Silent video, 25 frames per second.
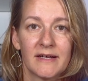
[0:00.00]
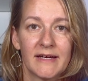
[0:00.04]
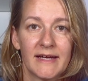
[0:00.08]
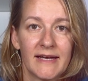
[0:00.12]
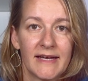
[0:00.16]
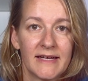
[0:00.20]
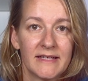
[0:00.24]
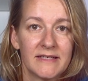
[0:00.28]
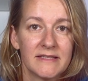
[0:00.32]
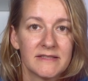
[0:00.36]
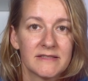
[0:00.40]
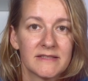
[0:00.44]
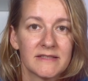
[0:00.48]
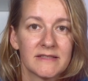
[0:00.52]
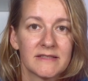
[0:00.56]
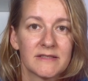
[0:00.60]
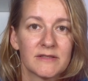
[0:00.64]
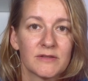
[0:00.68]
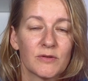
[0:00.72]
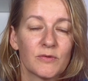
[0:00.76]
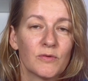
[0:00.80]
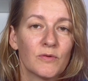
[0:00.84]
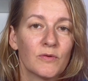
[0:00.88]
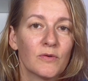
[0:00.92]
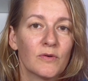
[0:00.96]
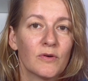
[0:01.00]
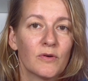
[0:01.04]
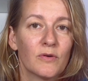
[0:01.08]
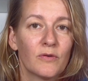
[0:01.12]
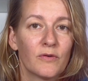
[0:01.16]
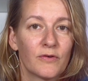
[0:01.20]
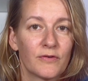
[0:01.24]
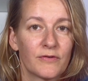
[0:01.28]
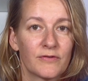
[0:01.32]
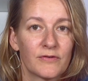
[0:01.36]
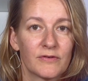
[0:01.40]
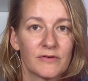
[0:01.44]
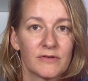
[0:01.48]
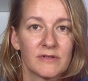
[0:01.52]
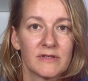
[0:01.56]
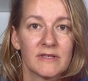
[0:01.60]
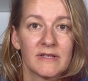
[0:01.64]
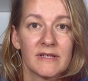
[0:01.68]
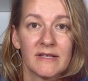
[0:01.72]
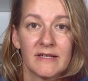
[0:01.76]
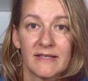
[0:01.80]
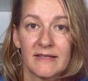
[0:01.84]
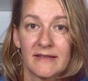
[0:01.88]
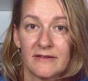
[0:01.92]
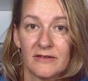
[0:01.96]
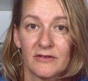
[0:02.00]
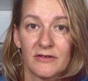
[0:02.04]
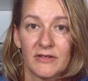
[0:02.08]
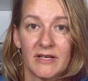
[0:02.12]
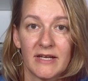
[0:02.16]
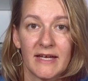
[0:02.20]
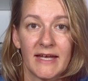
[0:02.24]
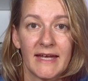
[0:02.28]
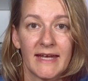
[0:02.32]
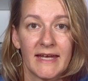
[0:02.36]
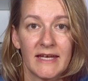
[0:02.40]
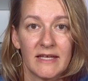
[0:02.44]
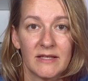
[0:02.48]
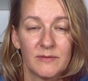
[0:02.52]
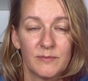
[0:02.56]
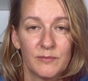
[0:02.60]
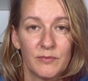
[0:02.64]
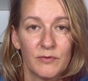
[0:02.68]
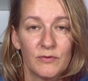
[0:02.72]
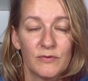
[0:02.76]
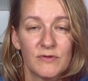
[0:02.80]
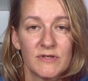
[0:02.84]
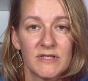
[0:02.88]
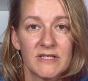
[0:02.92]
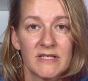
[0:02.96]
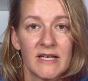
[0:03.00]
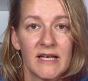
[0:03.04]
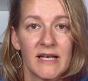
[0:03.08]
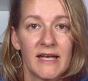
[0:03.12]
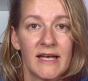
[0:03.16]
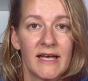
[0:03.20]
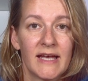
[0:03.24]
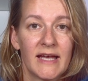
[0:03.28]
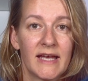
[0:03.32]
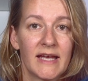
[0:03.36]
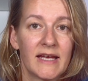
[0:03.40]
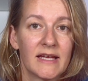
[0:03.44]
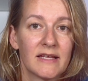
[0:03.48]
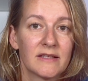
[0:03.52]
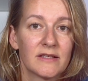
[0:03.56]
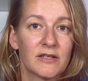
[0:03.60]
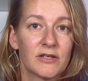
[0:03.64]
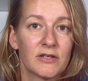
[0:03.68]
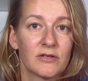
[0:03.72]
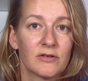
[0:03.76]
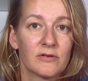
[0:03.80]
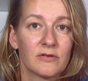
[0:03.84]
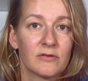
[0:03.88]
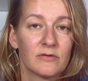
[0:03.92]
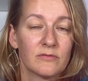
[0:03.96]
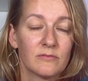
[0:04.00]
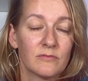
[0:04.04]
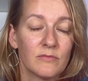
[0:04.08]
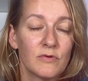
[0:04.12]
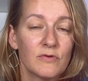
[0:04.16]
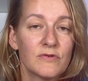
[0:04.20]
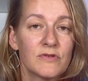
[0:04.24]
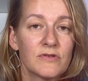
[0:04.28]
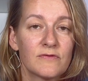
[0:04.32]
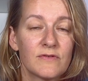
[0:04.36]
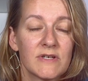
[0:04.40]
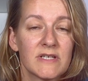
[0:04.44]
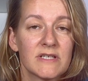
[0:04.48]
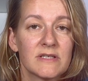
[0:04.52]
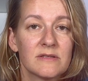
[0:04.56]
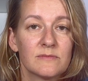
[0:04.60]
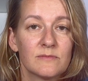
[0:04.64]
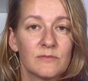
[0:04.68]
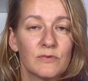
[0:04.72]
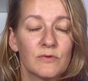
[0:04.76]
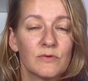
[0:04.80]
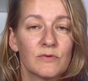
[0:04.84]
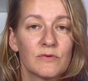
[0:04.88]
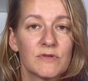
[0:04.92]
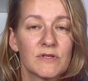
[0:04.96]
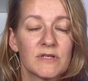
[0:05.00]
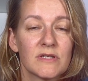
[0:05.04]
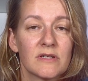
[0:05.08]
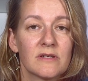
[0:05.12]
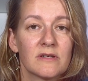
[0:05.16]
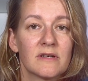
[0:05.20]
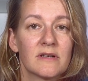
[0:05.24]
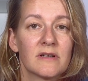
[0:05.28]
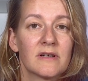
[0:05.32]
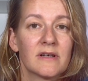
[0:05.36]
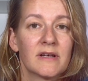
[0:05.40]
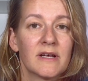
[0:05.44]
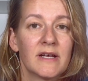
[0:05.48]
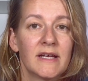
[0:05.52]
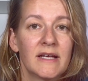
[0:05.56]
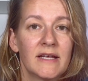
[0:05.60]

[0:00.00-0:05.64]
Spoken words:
edited or authored 38 books, and her most recent books are